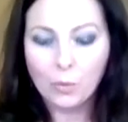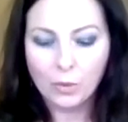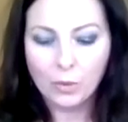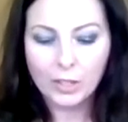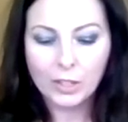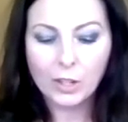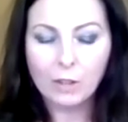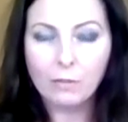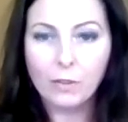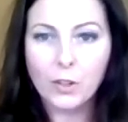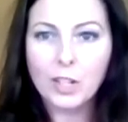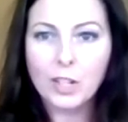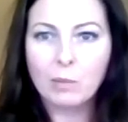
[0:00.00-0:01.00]
Well, this is our
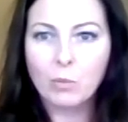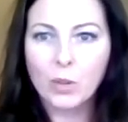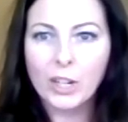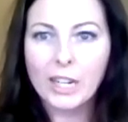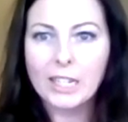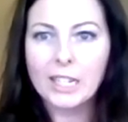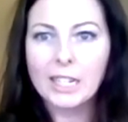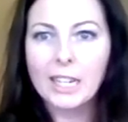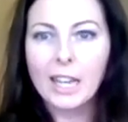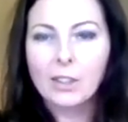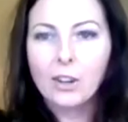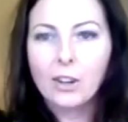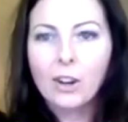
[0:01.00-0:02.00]
first time working
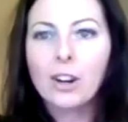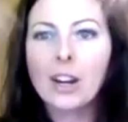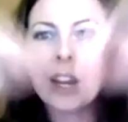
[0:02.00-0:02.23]
together,